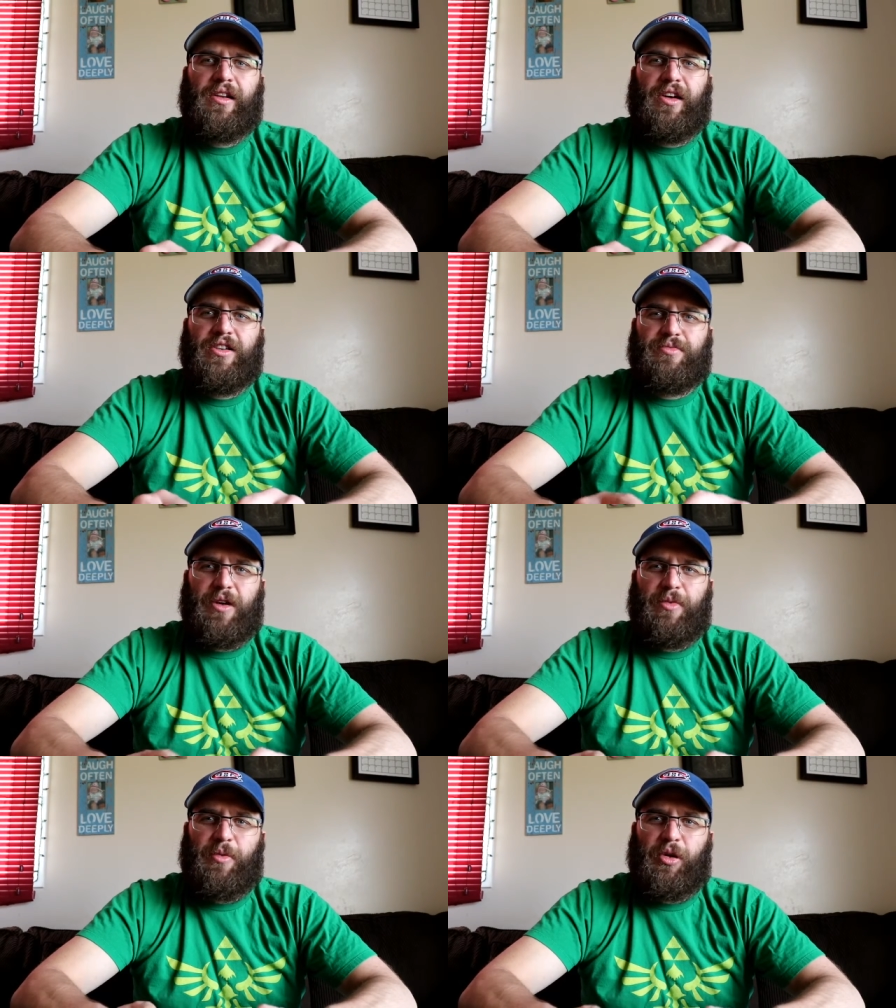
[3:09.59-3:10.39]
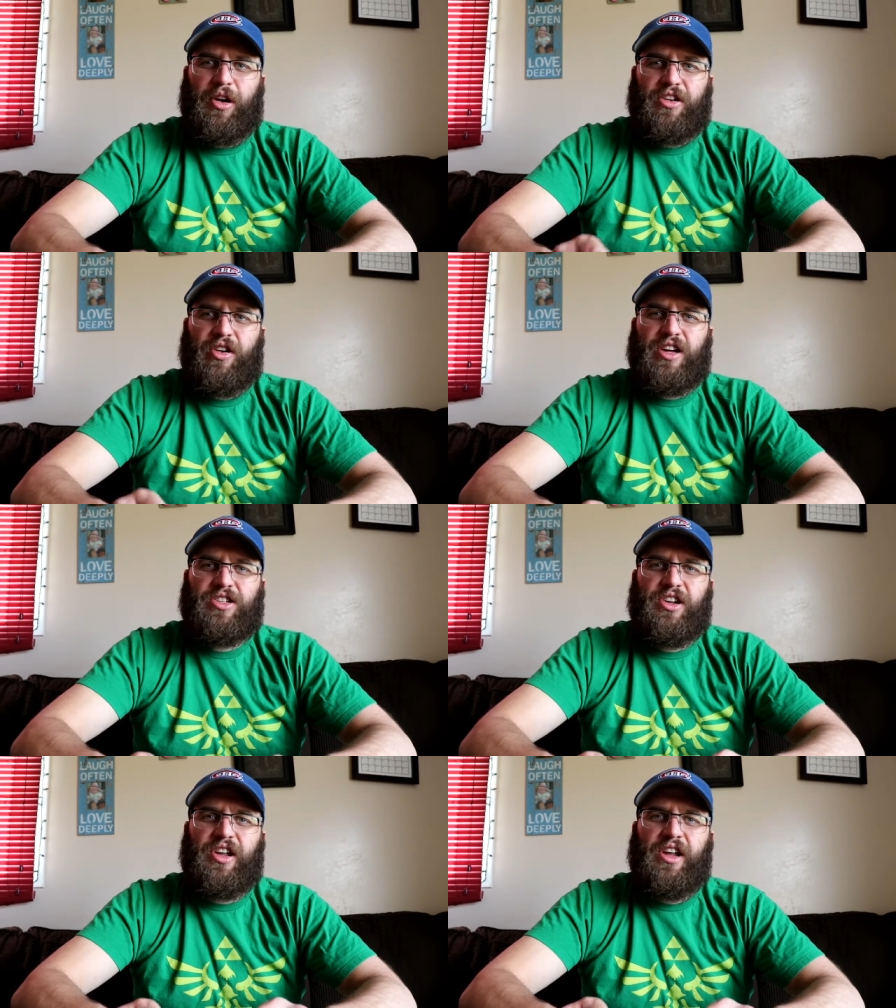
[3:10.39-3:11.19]
Not as many people are
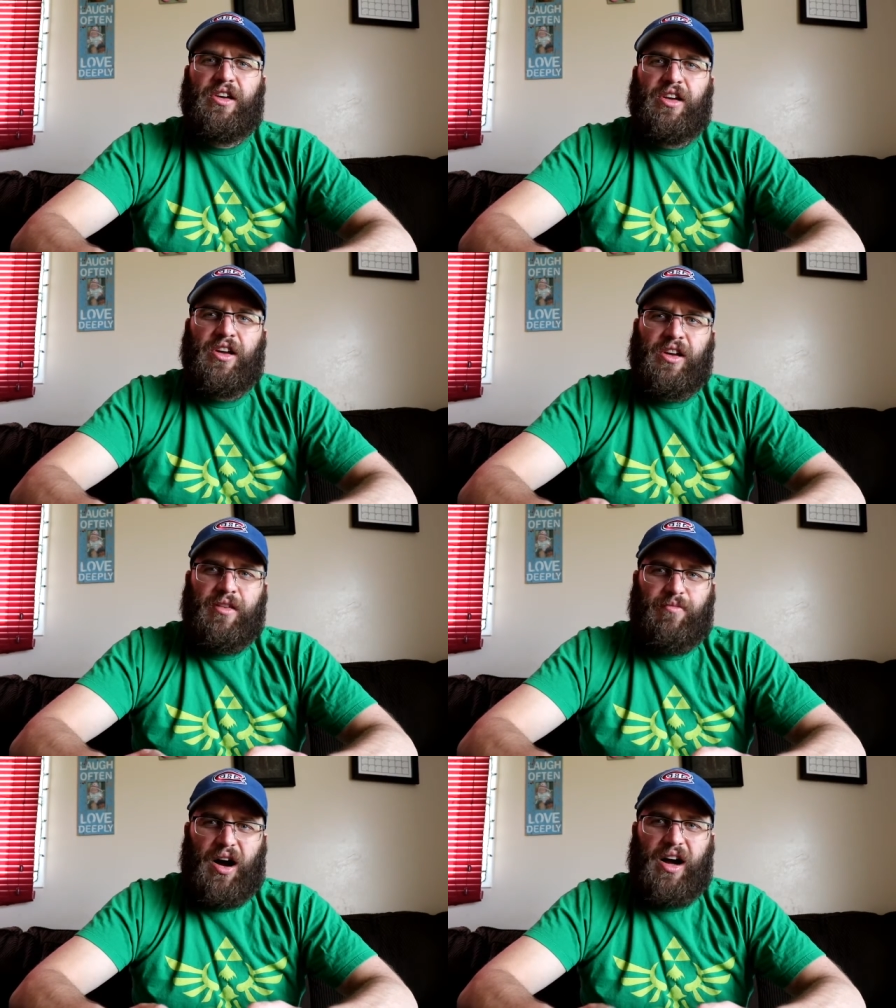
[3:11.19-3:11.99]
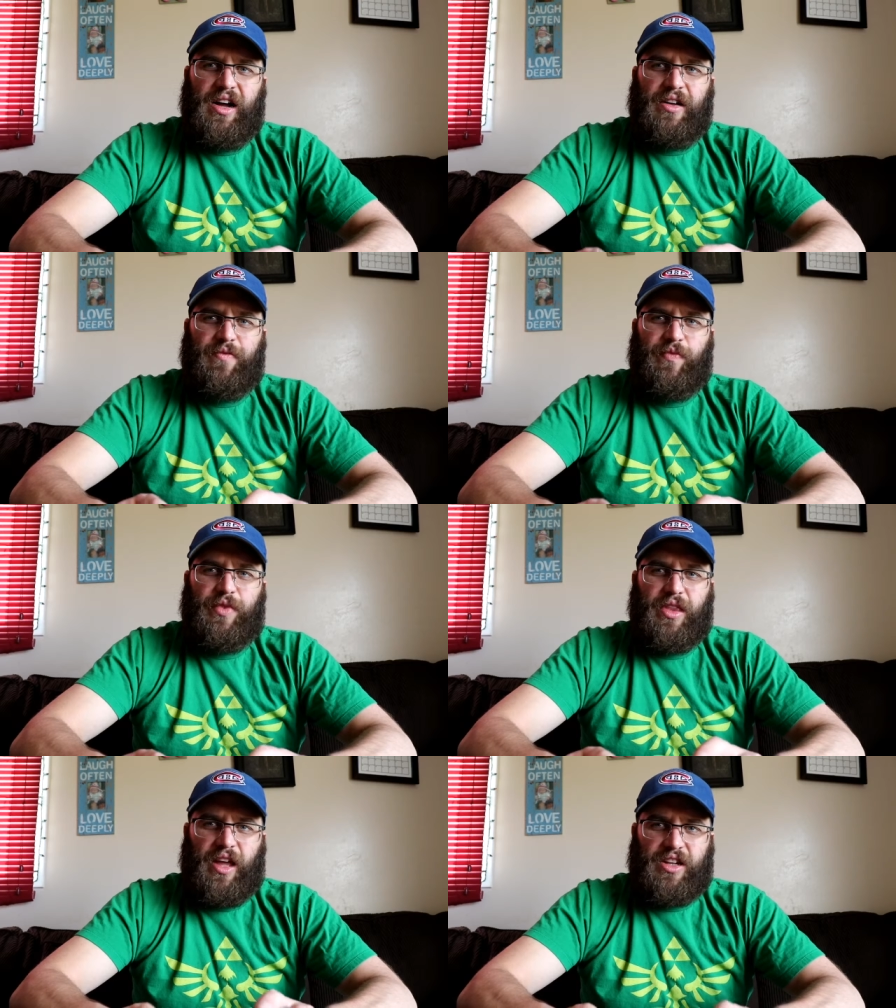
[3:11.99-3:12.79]
interested in it, but
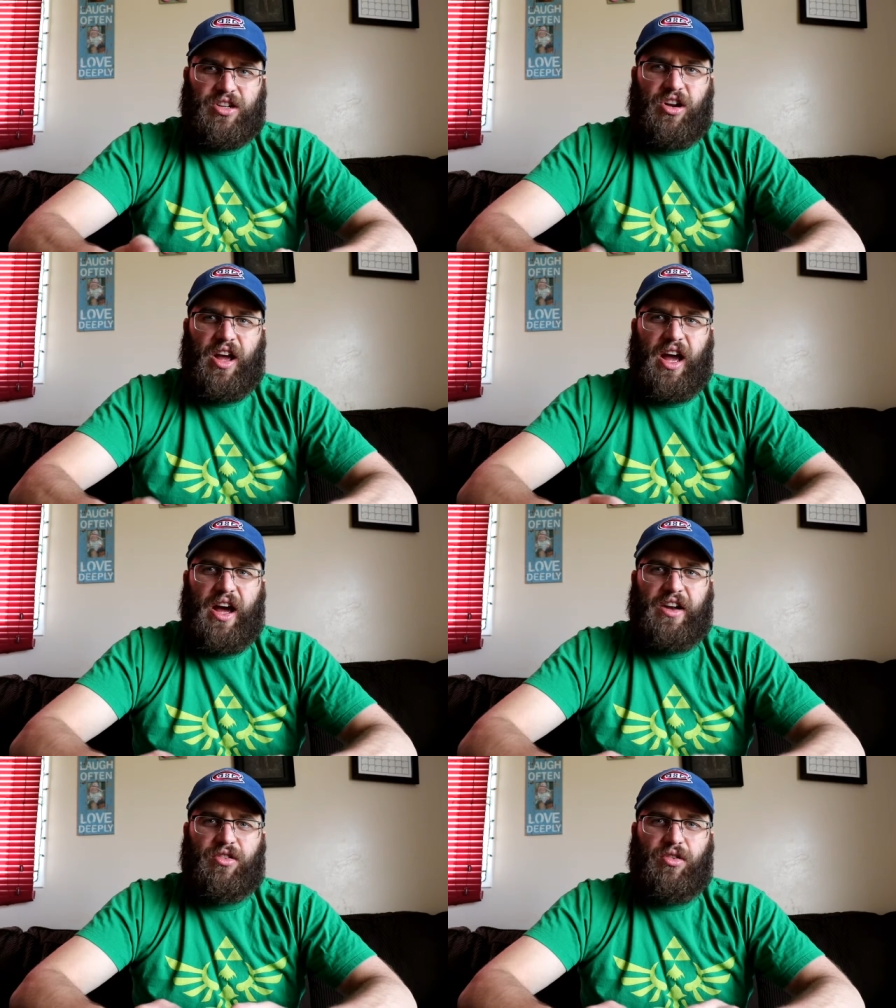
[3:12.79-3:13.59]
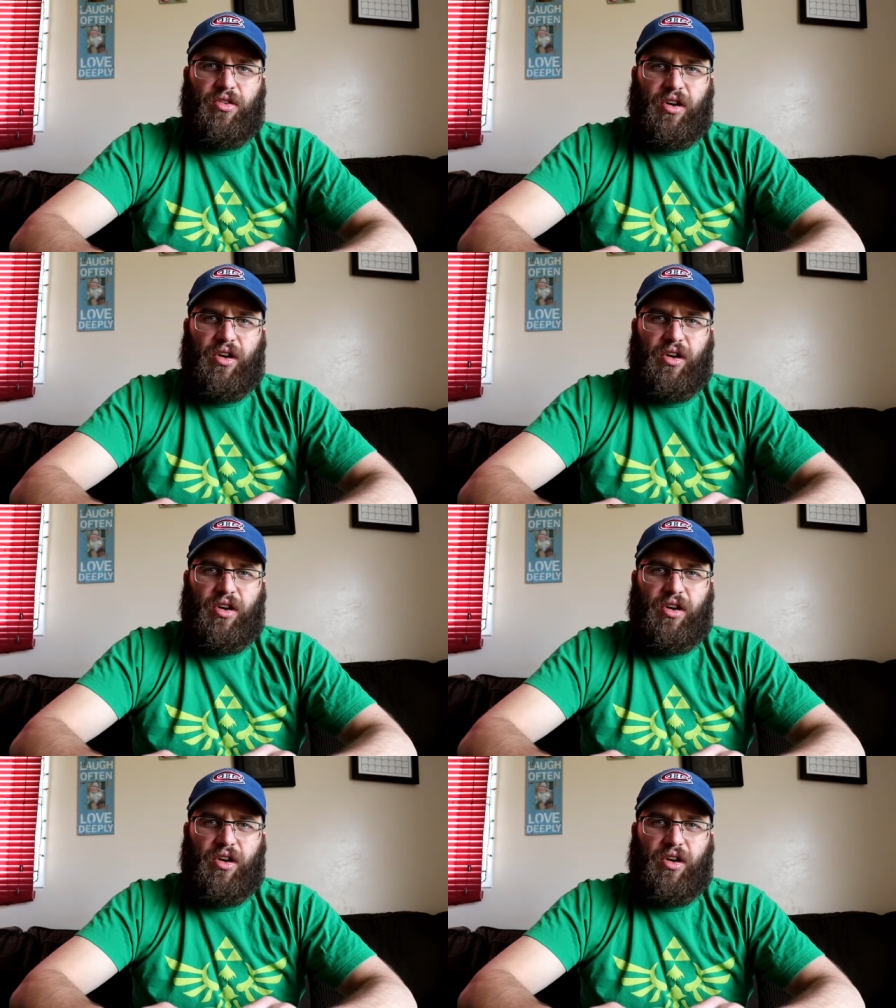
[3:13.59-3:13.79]
that's going to add